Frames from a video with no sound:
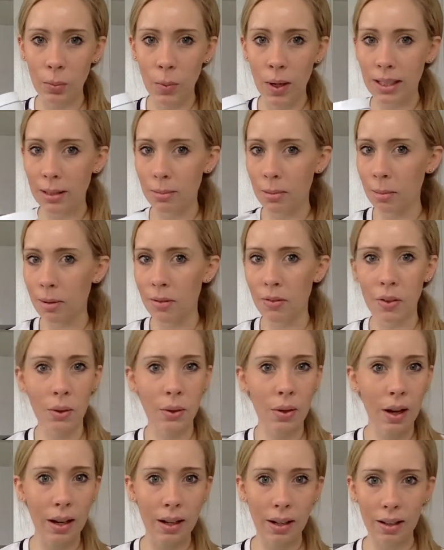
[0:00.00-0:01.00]
way to make me feel
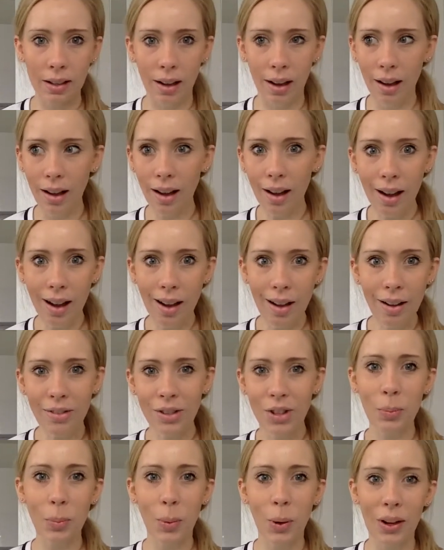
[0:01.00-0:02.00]
like, oh, I've
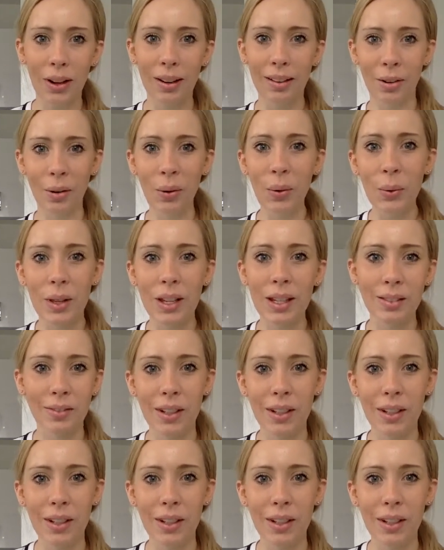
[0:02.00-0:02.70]
just put all these